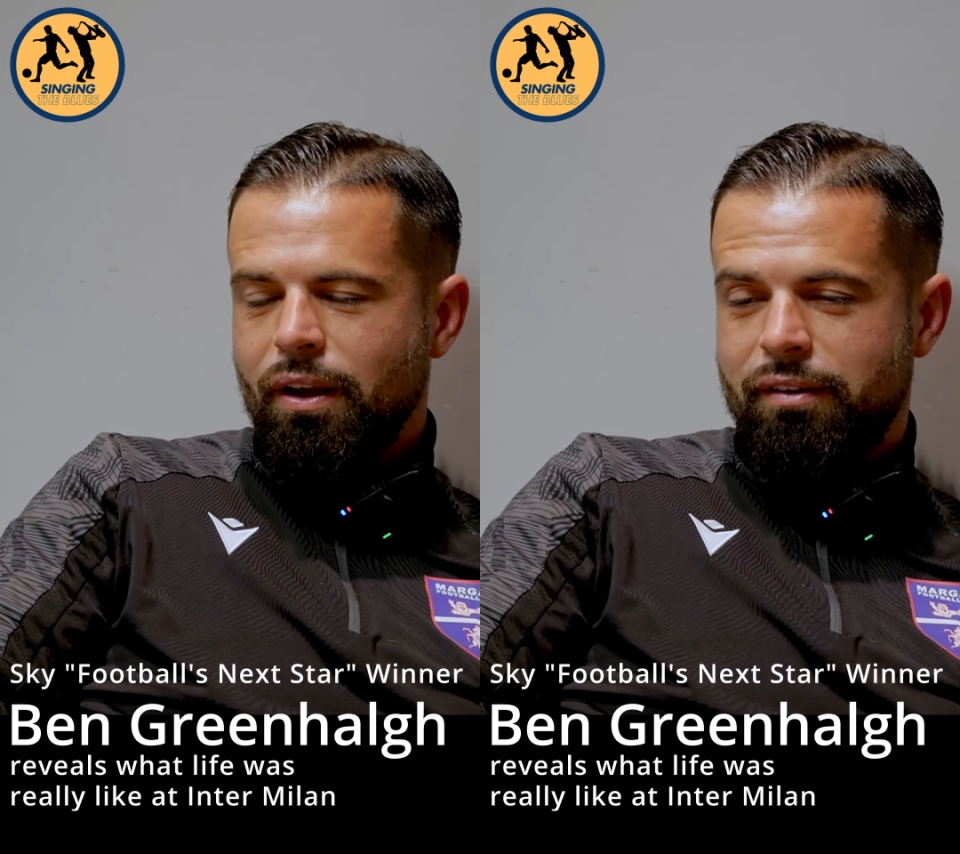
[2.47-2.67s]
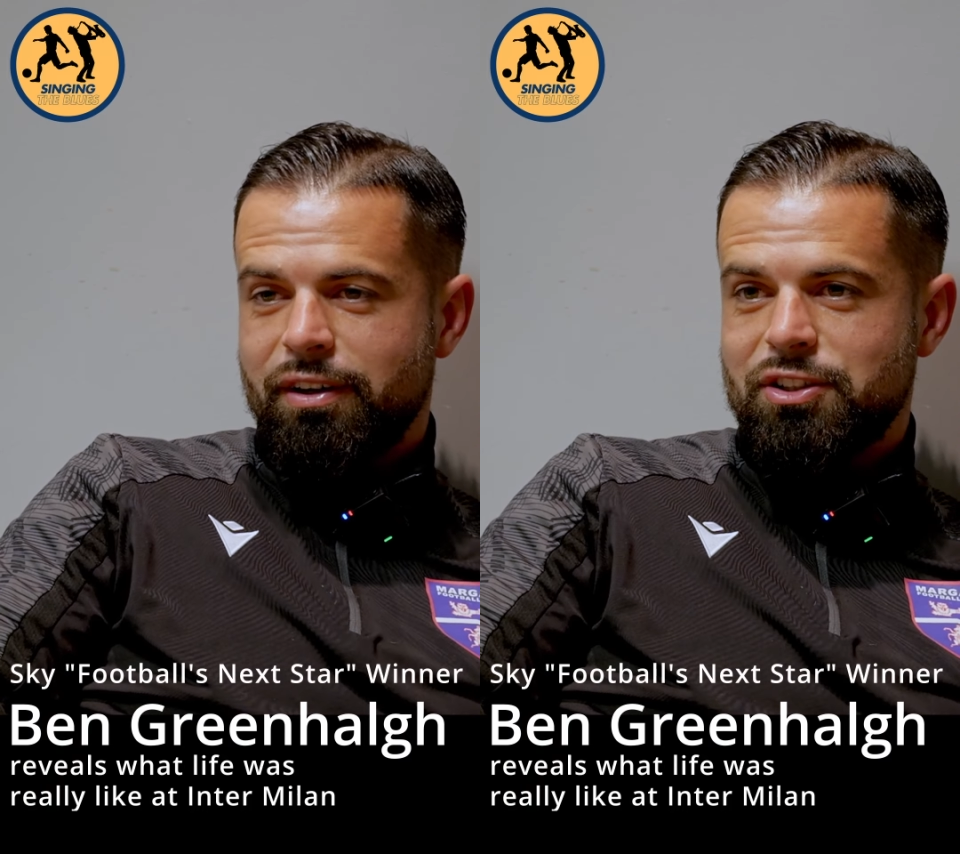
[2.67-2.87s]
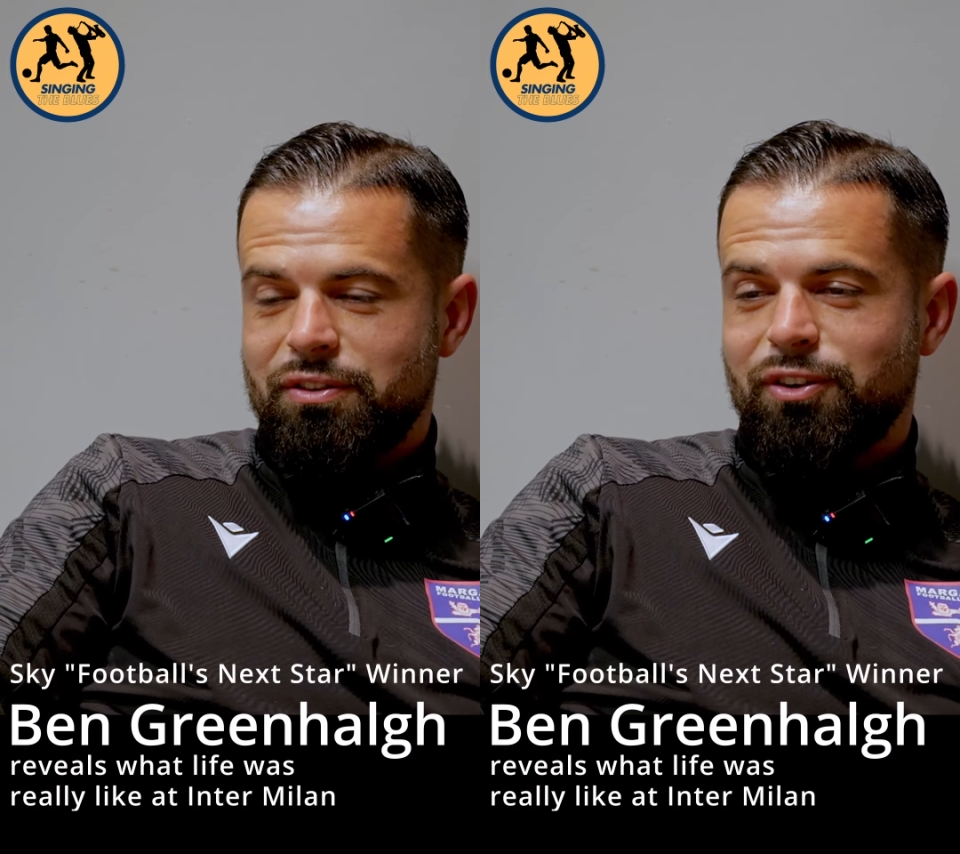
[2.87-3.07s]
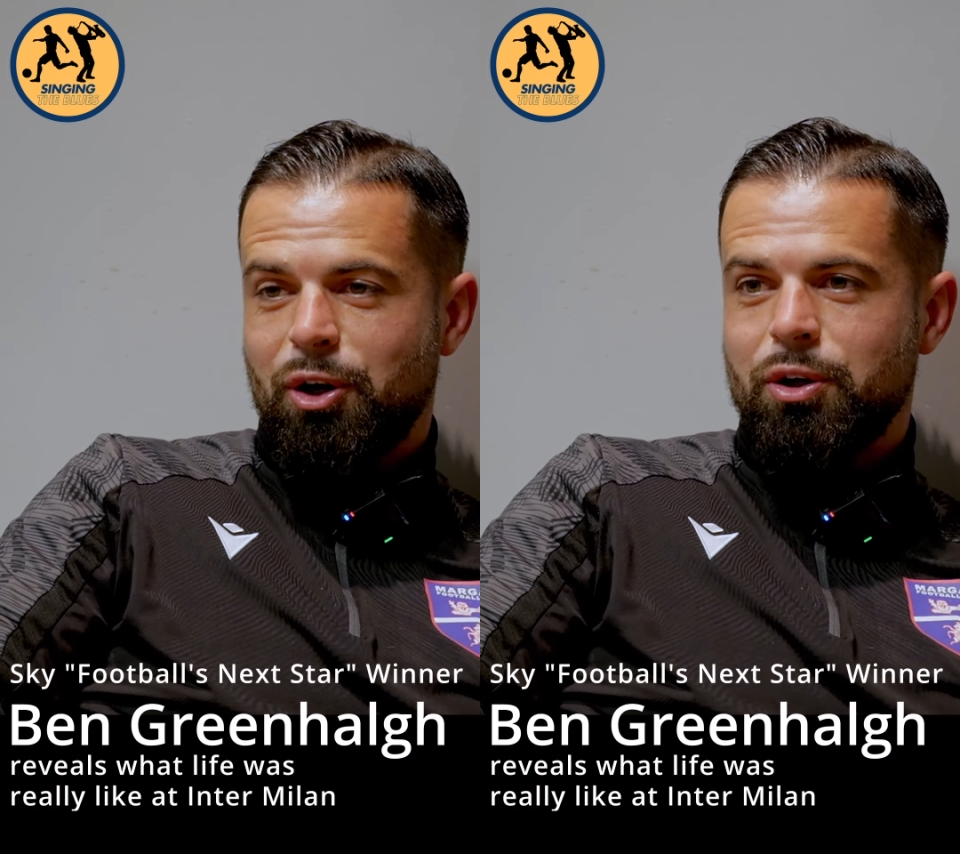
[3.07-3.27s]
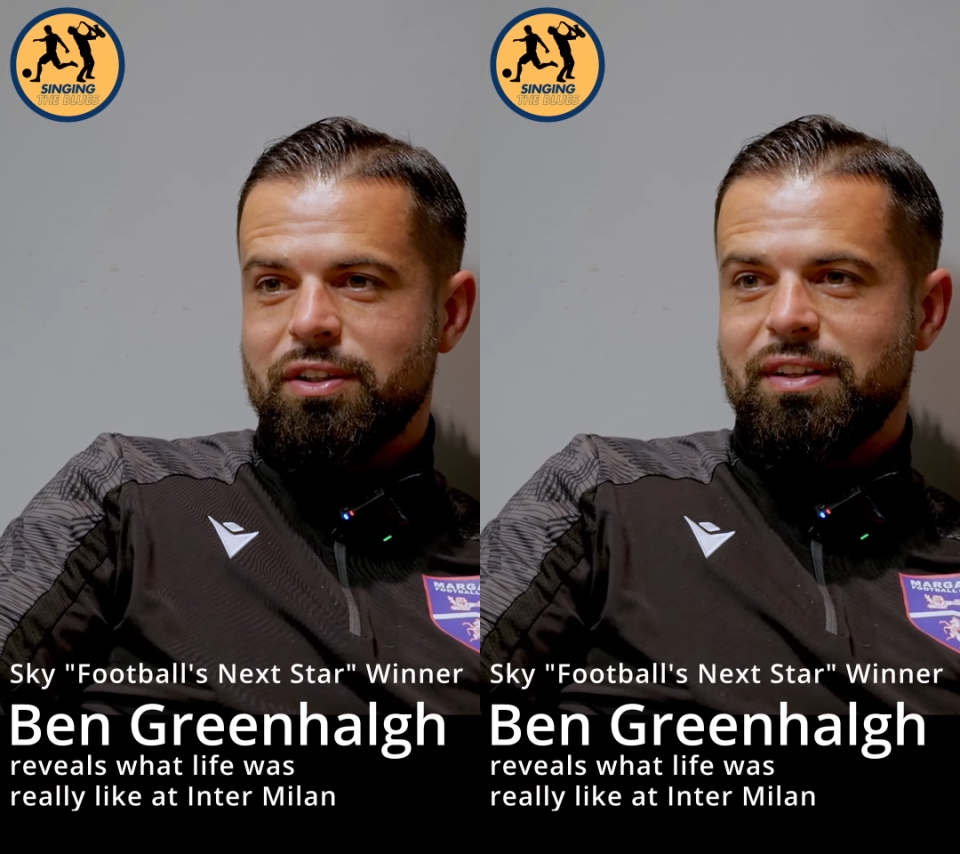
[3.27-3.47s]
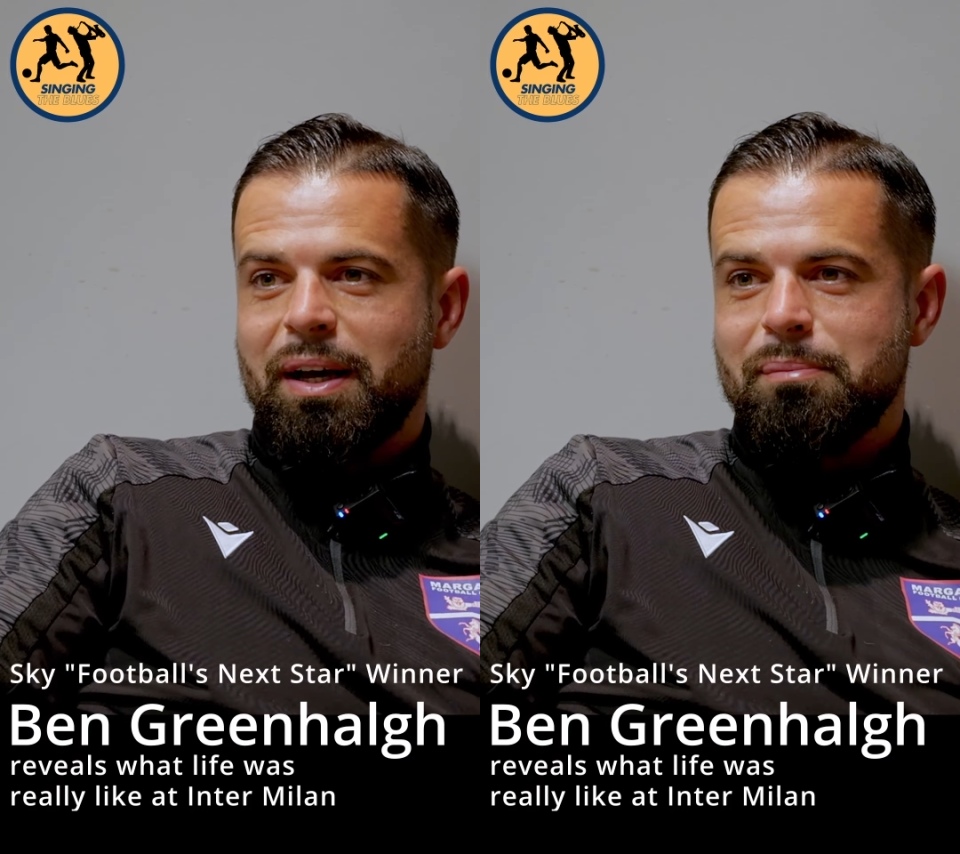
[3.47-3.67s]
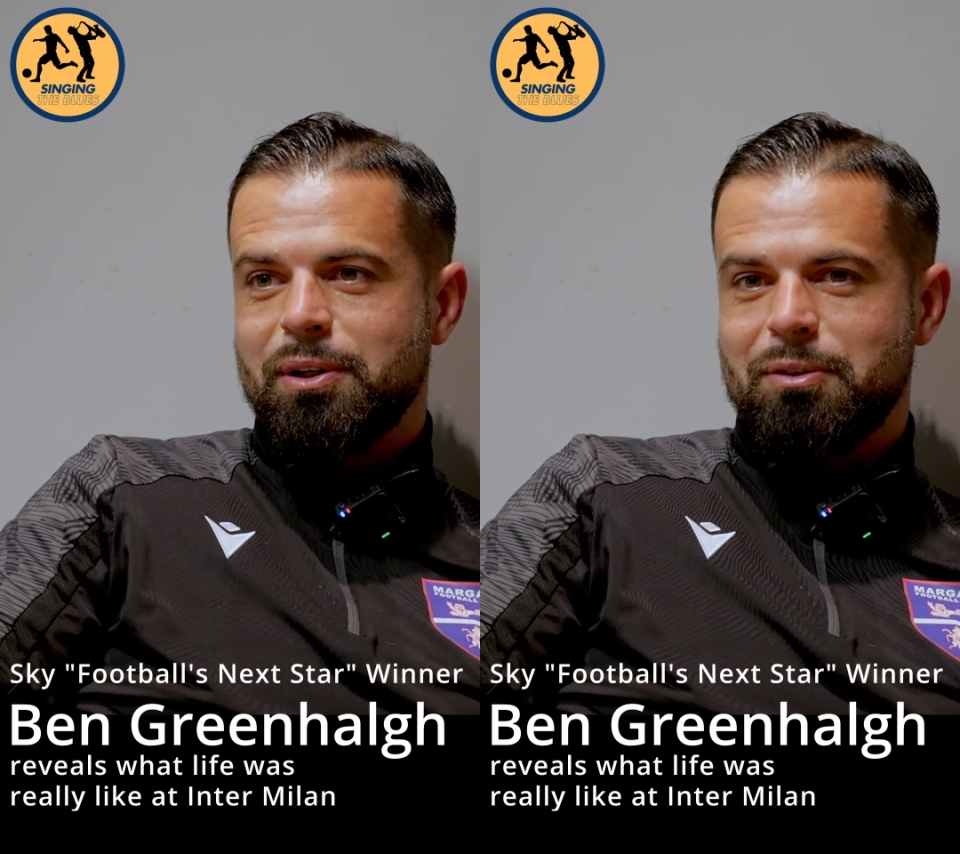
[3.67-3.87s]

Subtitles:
I've actually forgotten his name because